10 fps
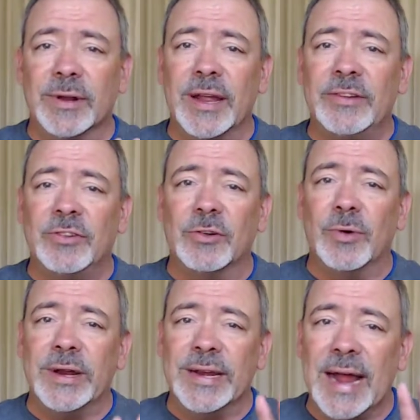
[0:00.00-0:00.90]
relation to
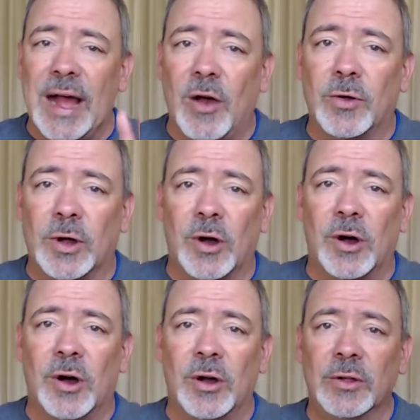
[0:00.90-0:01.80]
quitting
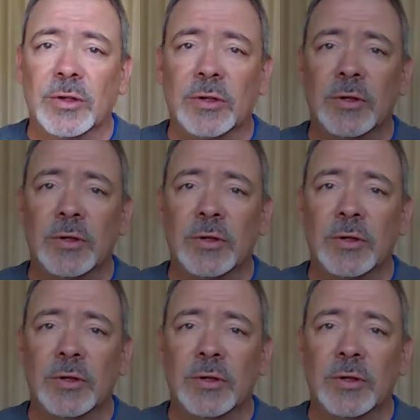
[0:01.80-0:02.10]
alcohol.